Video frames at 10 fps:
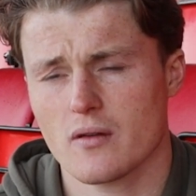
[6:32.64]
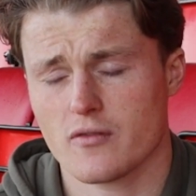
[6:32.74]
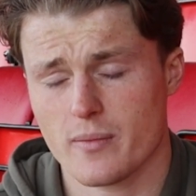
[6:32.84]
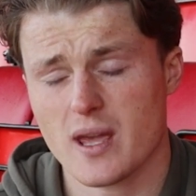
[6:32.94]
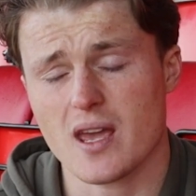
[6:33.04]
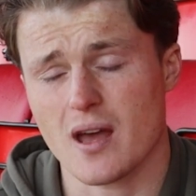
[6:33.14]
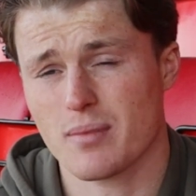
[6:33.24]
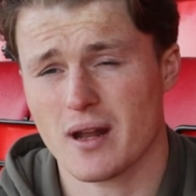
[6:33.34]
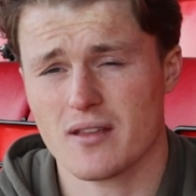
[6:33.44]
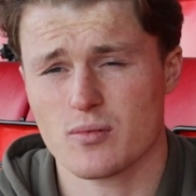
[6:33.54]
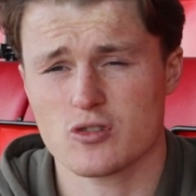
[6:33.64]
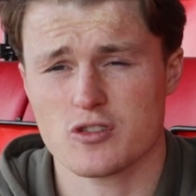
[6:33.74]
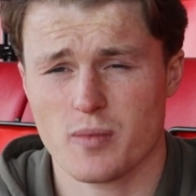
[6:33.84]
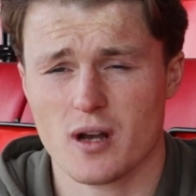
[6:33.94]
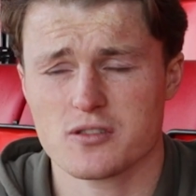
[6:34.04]
For me, I play as much
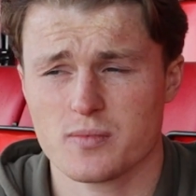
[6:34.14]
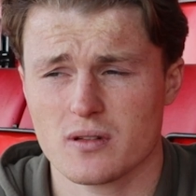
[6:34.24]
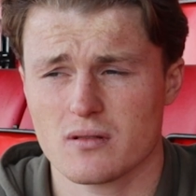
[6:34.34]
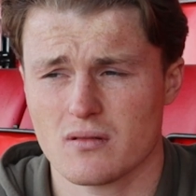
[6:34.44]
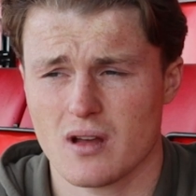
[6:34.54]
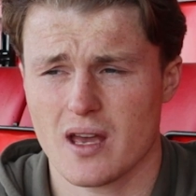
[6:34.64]
as possible.